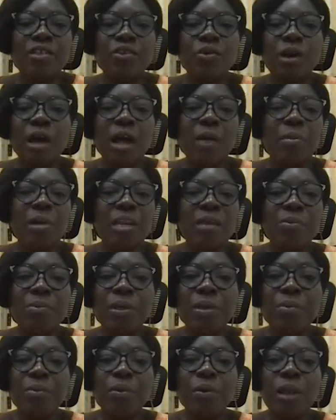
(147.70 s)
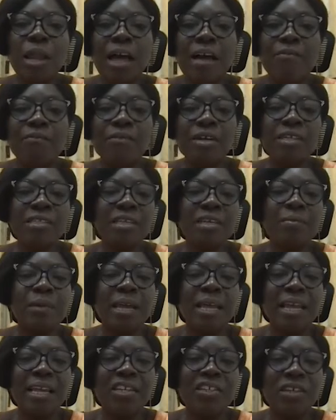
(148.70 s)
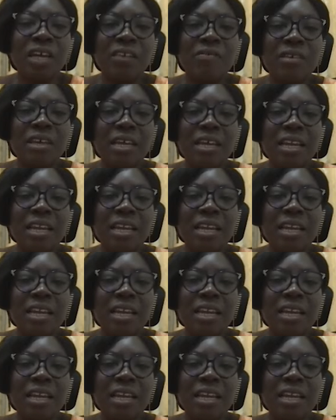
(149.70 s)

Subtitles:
So how many people are affected by HIV